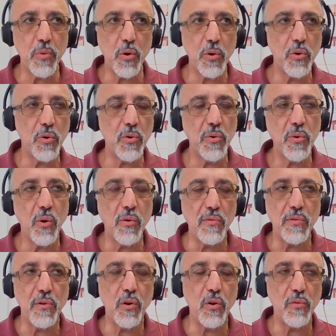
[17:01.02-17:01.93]
borrow
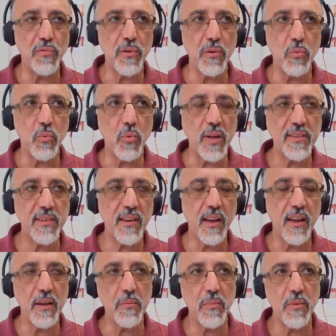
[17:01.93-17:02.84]
or over what
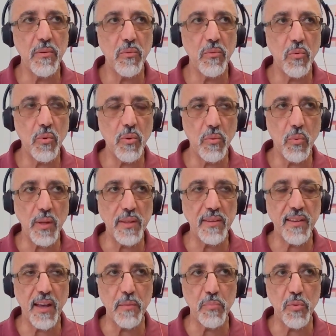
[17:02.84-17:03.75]
time,
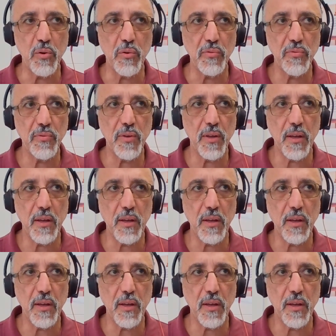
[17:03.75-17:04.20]
what type of